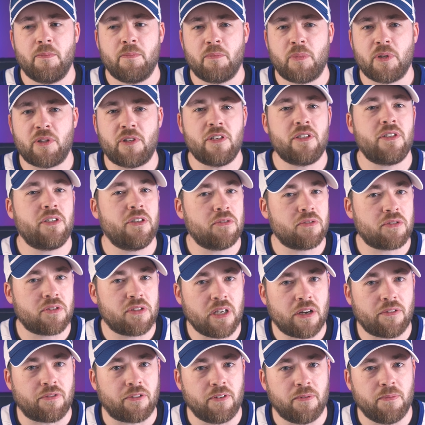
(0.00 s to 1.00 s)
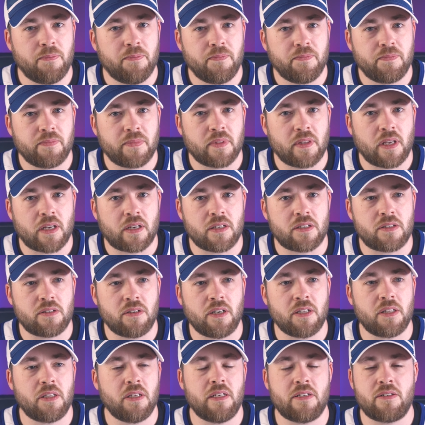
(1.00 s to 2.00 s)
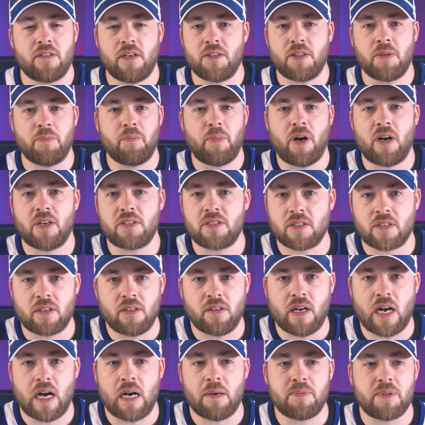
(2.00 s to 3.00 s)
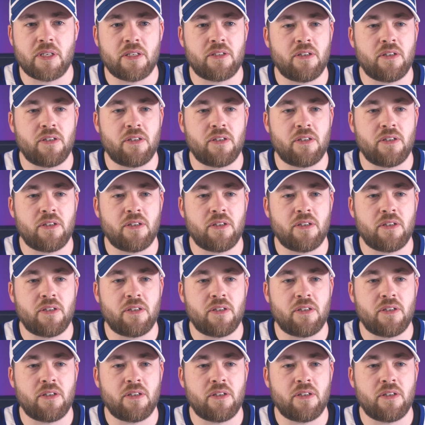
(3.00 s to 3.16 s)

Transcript: But this year's different. Like it's not the, it's not the Boston collapse.